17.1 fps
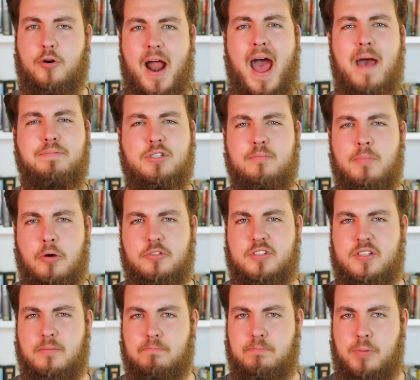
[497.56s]
perhaps
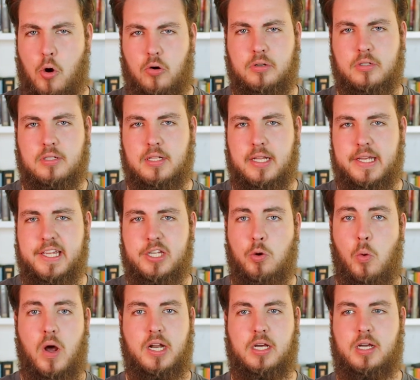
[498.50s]
most importantly,
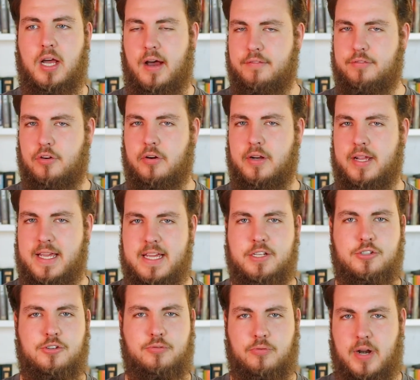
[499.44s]
you want to cover
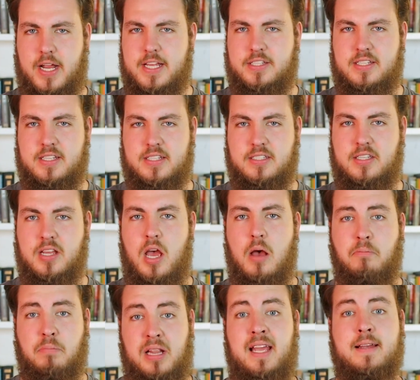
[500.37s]
each race's
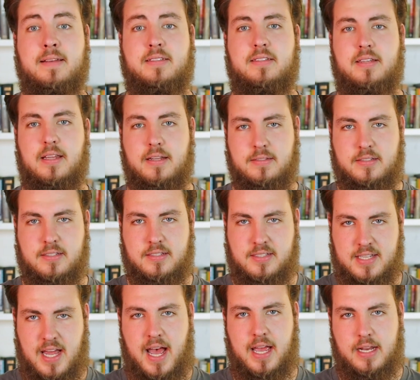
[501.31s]
place in
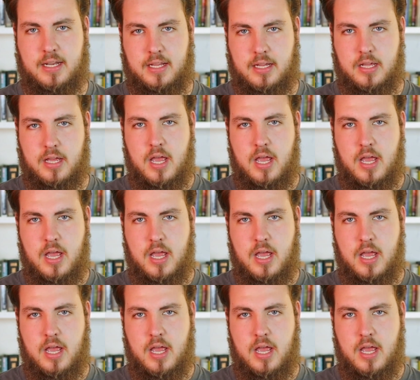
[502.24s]
society.